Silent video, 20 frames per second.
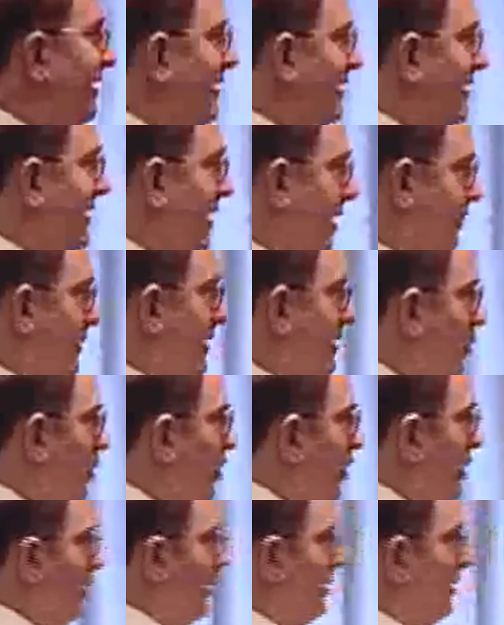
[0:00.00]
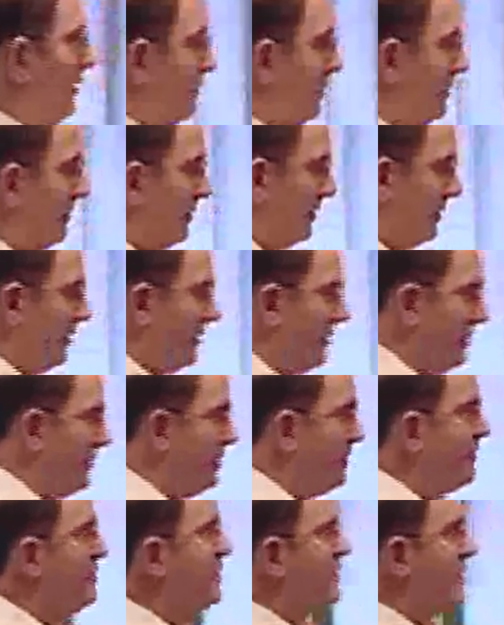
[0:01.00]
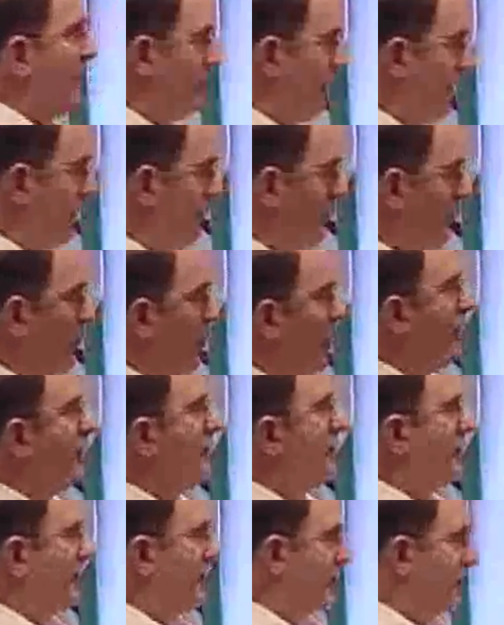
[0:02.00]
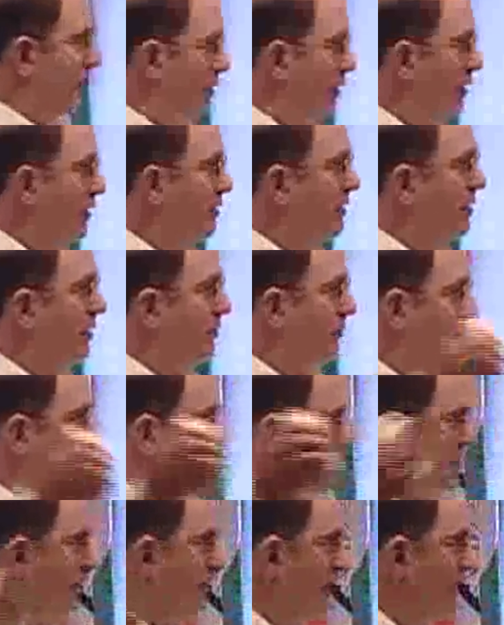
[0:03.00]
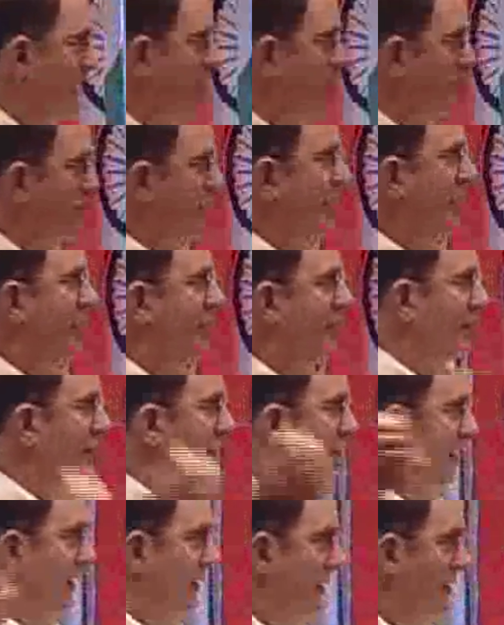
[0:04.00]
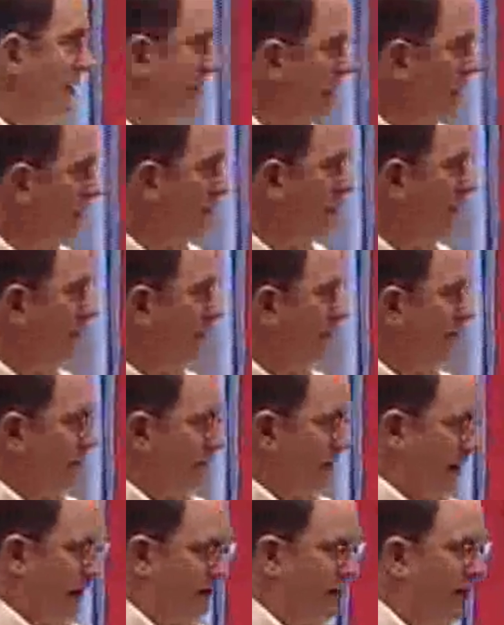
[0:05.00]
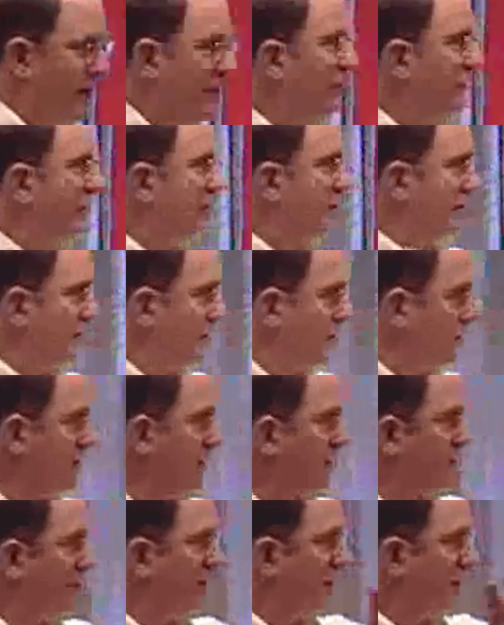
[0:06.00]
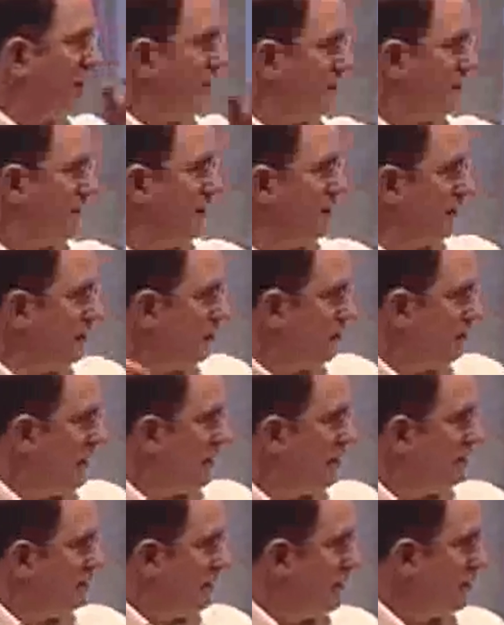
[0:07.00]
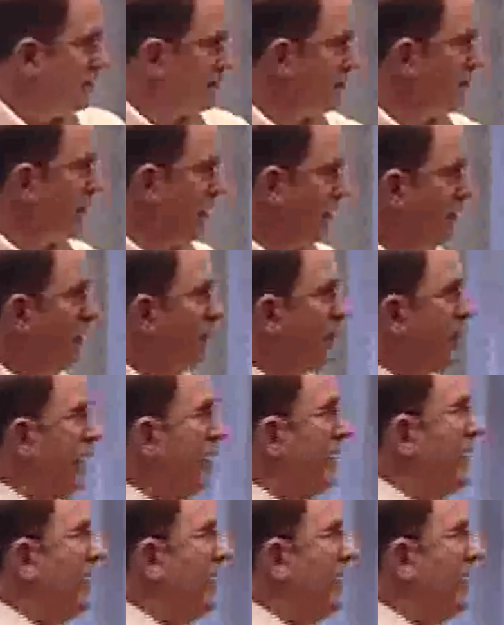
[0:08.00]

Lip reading: Get up in the morning, get ready for work, go to work, come home several hours later, get ready to have dinner, cook dinner, go to bed. Right, okay.